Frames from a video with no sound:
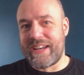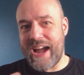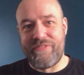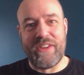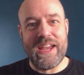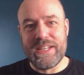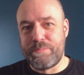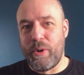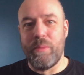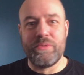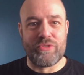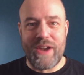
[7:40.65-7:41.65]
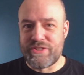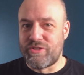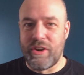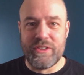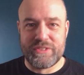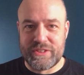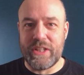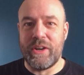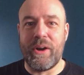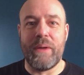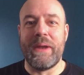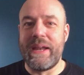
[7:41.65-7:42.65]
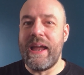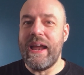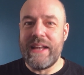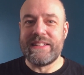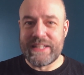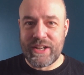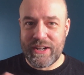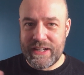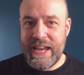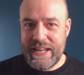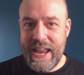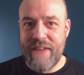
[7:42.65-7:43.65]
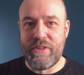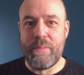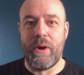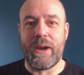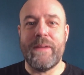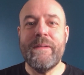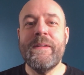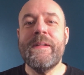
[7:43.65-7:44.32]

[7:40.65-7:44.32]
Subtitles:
cafes, pubs, restaurants, it's hitting everybody.